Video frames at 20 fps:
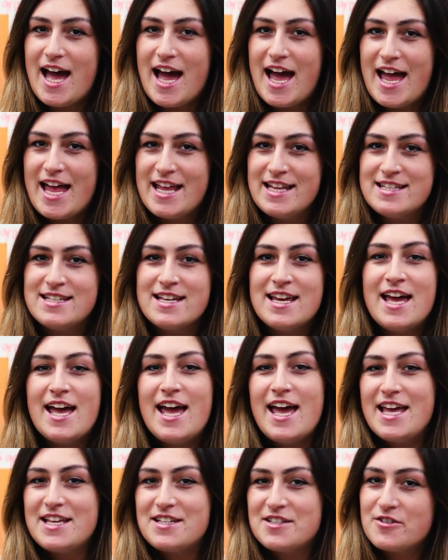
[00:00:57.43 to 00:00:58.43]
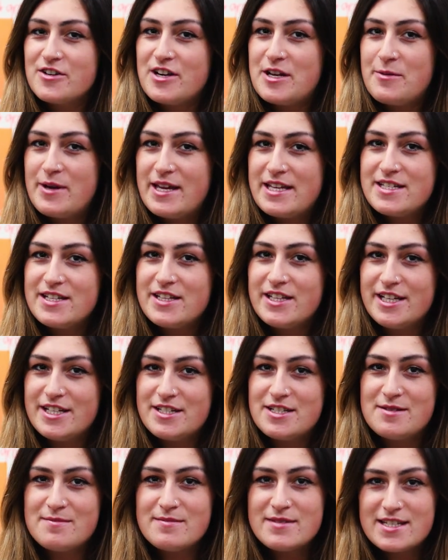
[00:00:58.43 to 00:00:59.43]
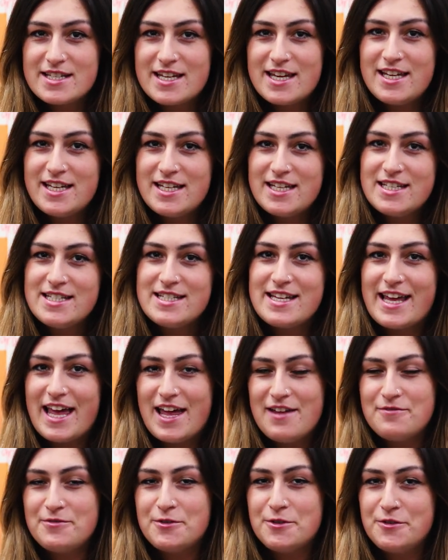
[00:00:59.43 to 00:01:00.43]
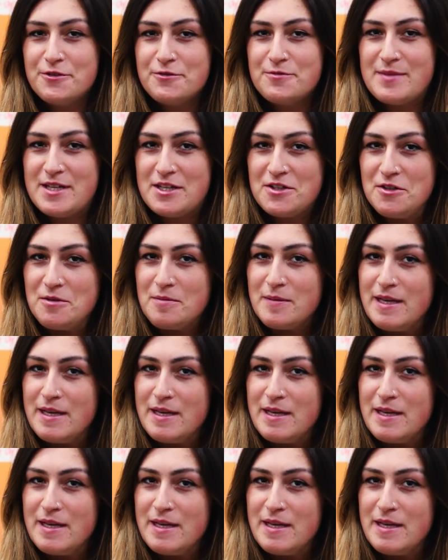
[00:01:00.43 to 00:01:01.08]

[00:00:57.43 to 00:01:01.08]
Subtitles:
and it's a great way to learn some skills, get involved, meet new